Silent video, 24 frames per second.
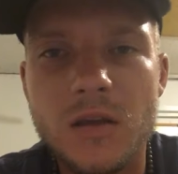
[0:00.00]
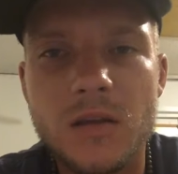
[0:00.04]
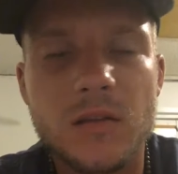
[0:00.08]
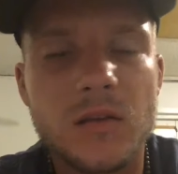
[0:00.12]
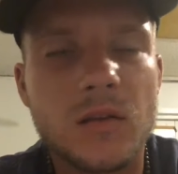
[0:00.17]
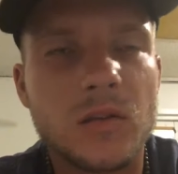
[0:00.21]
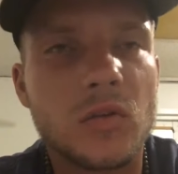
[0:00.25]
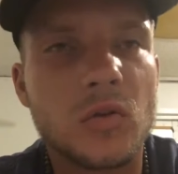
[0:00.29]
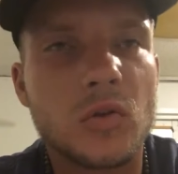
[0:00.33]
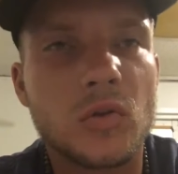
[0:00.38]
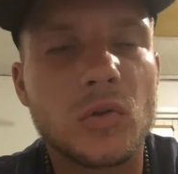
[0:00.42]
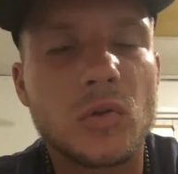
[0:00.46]

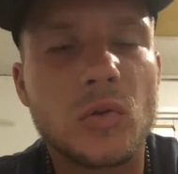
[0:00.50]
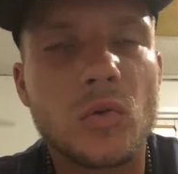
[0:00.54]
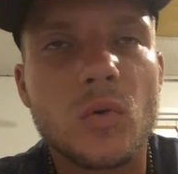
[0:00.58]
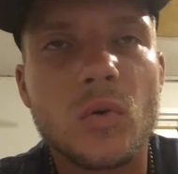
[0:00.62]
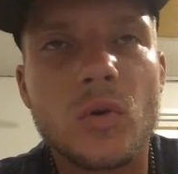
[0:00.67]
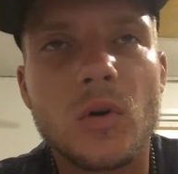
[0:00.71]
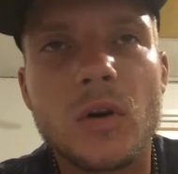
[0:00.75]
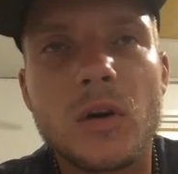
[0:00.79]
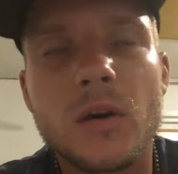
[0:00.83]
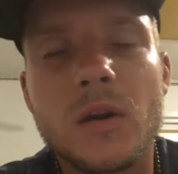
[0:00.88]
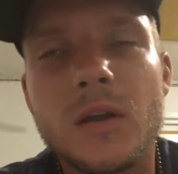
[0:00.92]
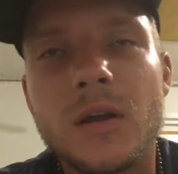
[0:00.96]
that the
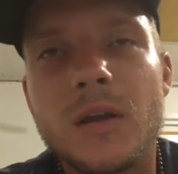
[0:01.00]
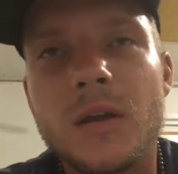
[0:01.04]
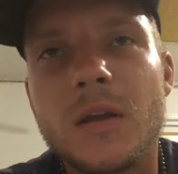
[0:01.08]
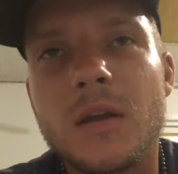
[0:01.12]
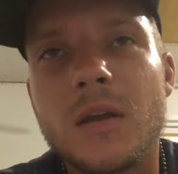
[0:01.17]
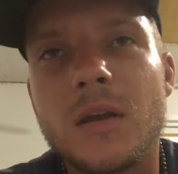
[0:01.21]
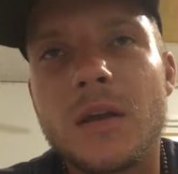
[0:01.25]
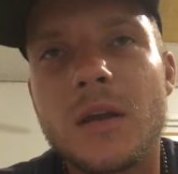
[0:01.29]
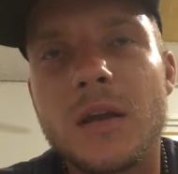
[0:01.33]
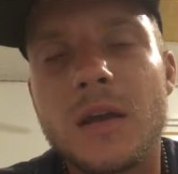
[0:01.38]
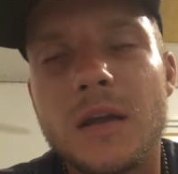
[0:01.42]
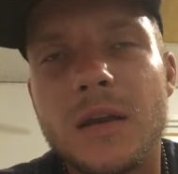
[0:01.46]
Lord
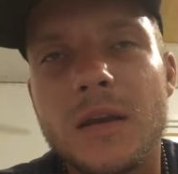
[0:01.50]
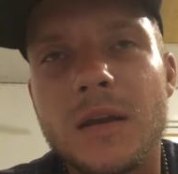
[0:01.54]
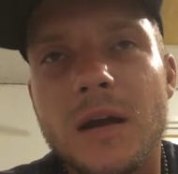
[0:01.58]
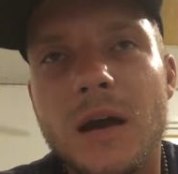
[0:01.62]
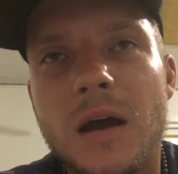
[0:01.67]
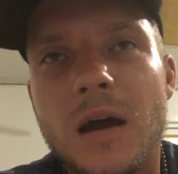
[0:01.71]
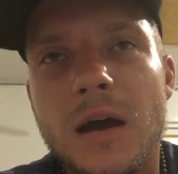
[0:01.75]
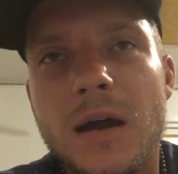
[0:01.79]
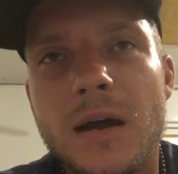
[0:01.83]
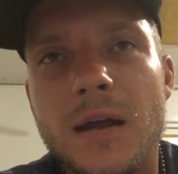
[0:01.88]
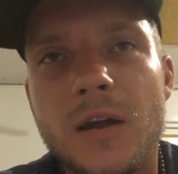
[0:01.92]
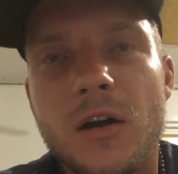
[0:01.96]
and
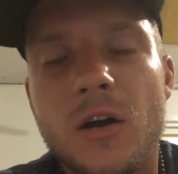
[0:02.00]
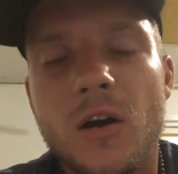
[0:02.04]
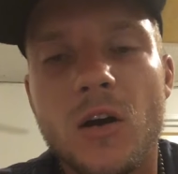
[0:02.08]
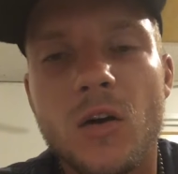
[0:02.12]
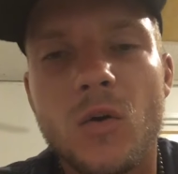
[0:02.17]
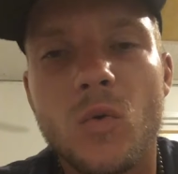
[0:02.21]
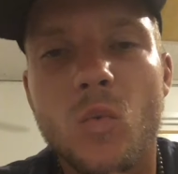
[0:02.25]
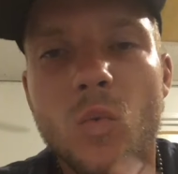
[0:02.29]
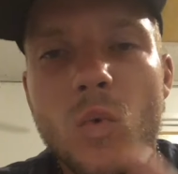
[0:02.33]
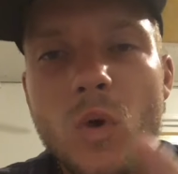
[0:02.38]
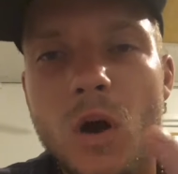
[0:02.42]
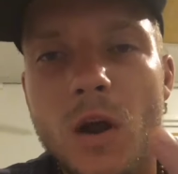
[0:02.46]
I are
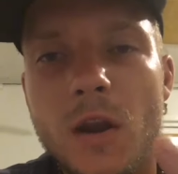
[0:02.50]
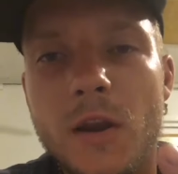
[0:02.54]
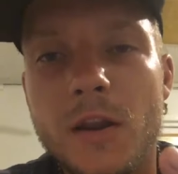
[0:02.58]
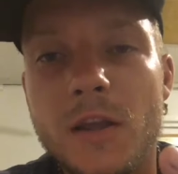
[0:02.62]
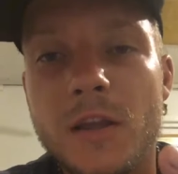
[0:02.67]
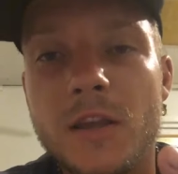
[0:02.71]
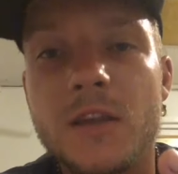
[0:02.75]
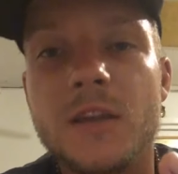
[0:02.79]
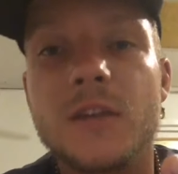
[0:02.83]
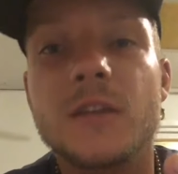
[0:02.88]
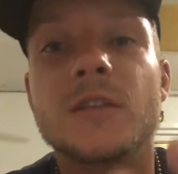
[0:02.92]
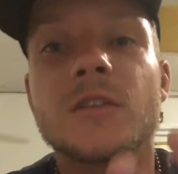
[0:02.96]
one
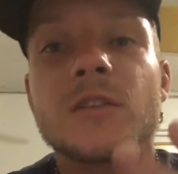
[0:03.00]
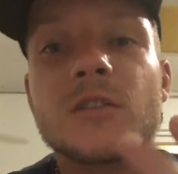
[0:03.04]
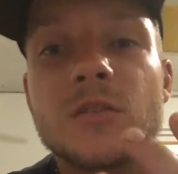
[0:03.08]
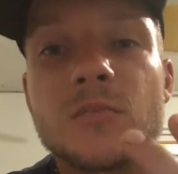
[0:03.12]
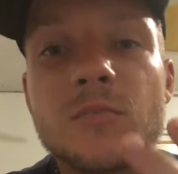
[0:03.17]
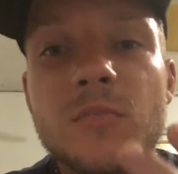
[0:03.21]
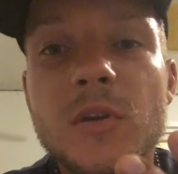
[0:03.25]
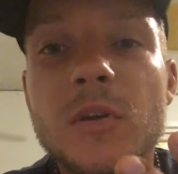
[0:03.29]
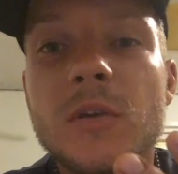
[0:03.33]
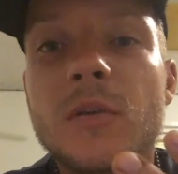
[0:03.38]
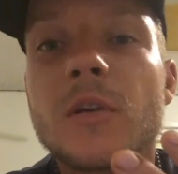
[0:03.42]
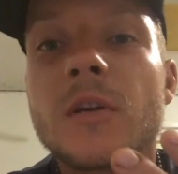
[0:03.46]
in
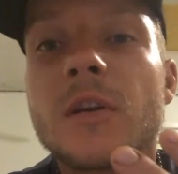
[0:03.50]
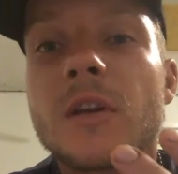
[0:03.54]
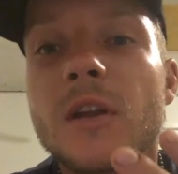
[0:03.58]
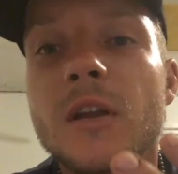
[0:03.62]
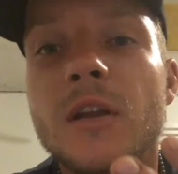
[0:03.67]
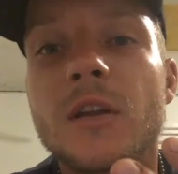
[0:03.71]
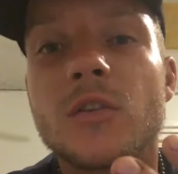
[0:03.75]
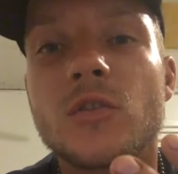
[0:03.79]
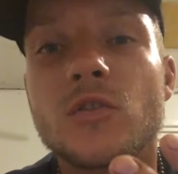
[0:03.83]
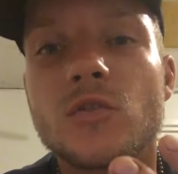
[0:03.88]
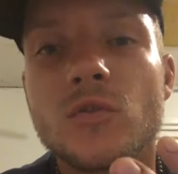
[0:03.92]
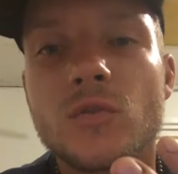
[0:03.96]
spirit
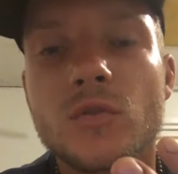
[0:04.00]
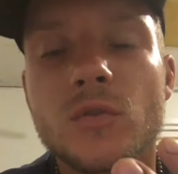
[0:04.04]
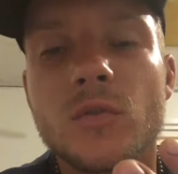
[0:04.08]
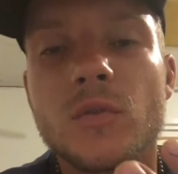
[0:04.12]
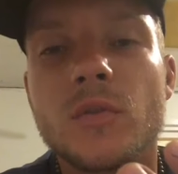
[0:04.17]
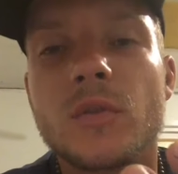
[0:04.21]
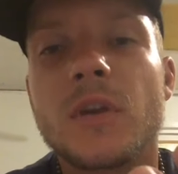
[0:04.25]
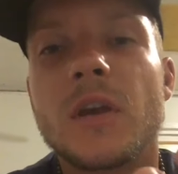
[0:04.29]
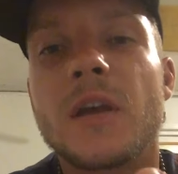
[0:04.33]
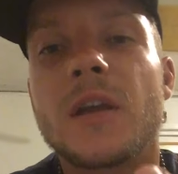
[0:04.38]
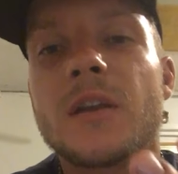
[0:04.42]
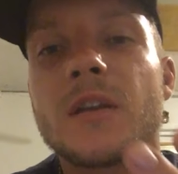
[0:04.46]
and in
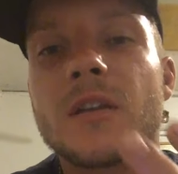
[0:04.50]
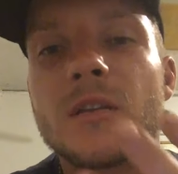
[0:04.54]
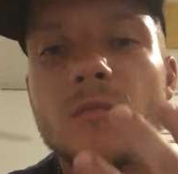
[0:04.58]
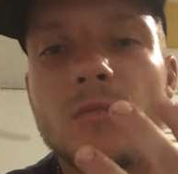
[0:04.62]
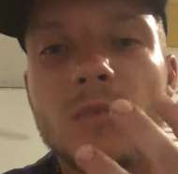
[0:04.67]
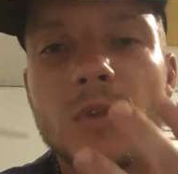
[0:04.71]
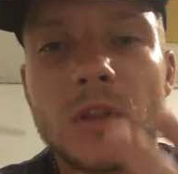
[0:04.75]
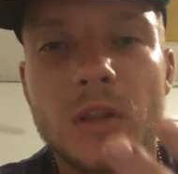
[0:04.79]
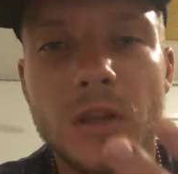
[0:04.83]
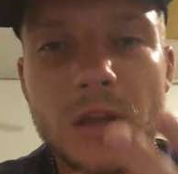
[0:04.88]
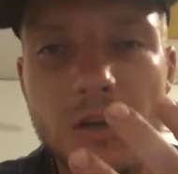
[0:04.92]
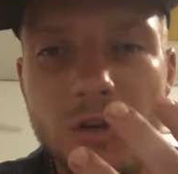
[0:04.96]
truth and in
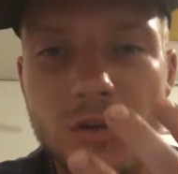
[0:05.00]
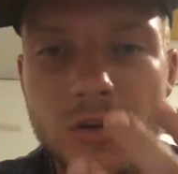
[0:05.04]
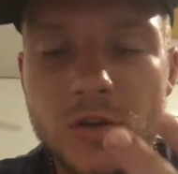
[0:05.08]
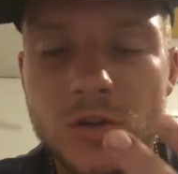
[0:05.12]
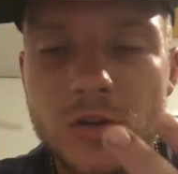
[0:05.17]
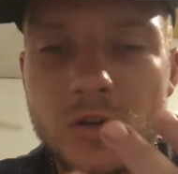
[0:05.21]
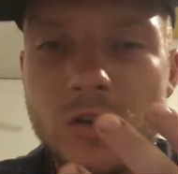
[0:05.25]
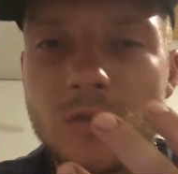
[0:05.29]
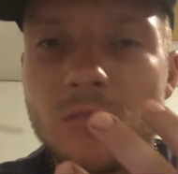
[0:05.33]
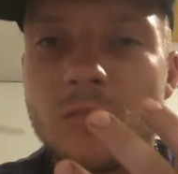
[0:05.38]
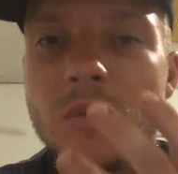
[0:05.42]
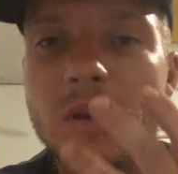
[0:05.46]

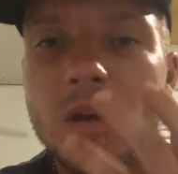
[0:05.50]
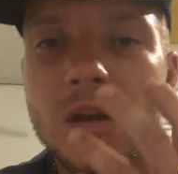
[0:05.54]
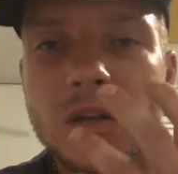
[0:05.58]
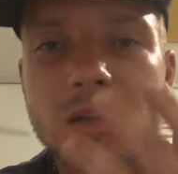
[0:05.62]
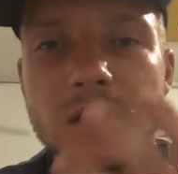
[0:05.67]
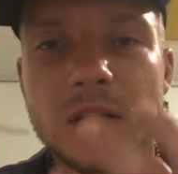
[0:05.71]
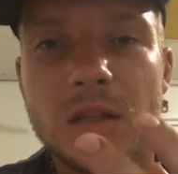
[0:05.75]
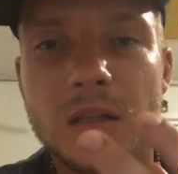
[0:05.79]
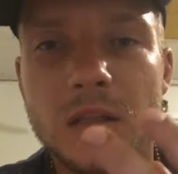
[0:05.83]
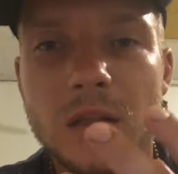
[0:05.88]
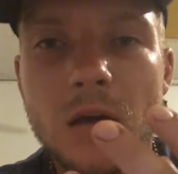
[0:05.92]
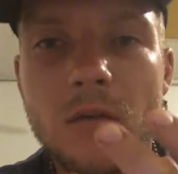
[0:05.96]
relationship, because
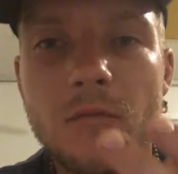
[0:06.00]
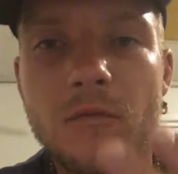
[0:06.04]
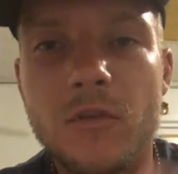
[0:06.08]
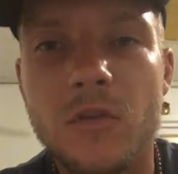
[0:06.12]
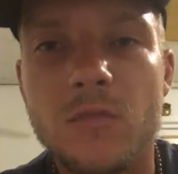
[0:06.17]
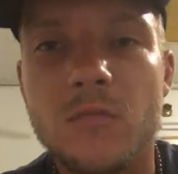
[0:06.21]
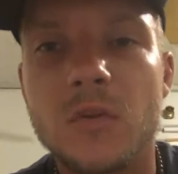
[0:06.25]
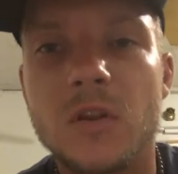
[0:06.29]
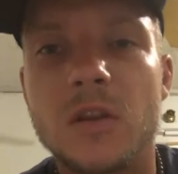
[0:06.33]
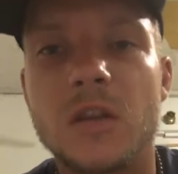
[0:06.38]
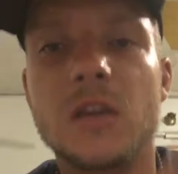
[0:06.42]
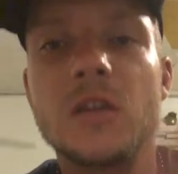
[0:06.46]
I love
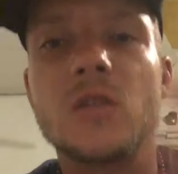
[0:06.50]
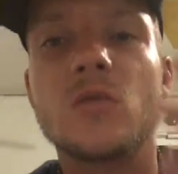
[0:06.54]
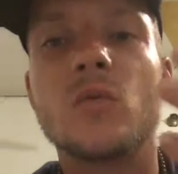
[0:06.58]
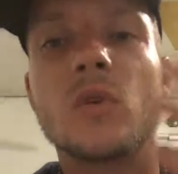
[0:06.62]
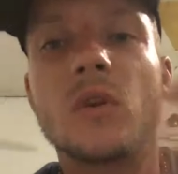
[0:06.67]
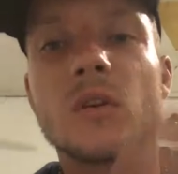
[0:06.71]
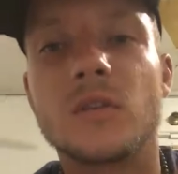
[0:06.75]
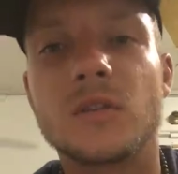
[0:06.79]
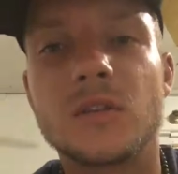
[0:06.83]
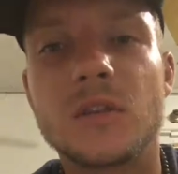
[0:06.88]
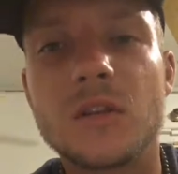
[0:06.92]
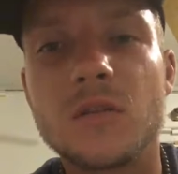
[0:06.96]
Him and He
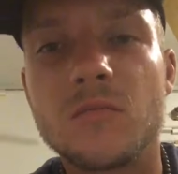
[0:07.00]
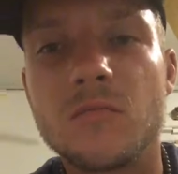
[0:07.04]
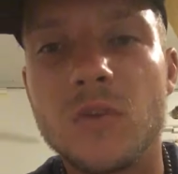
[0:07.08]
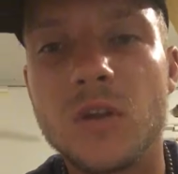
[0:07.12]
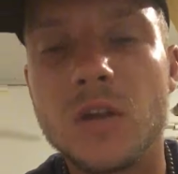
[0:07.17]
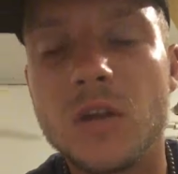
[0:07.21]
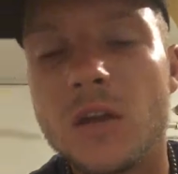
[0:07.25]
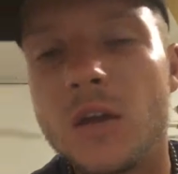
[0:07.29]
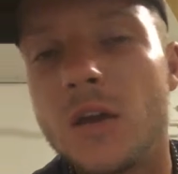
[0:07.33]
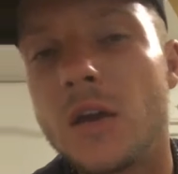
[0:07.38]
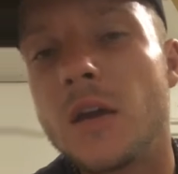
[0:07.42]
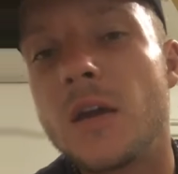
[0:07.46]
dwells in
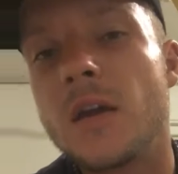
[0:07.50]
me.